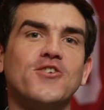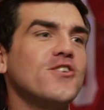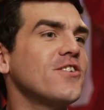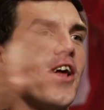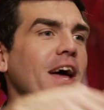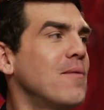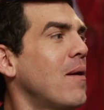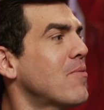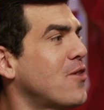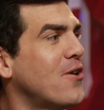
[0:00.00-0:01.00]
just line him
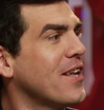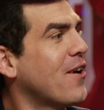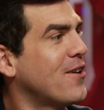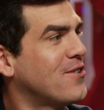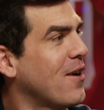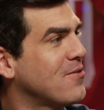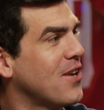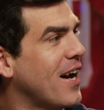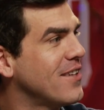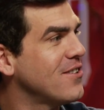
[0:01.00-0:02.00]
up 30 yards
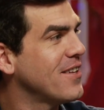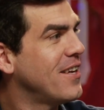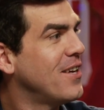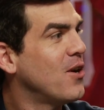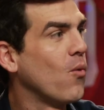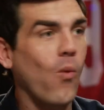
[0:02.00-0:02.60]
offsides. Take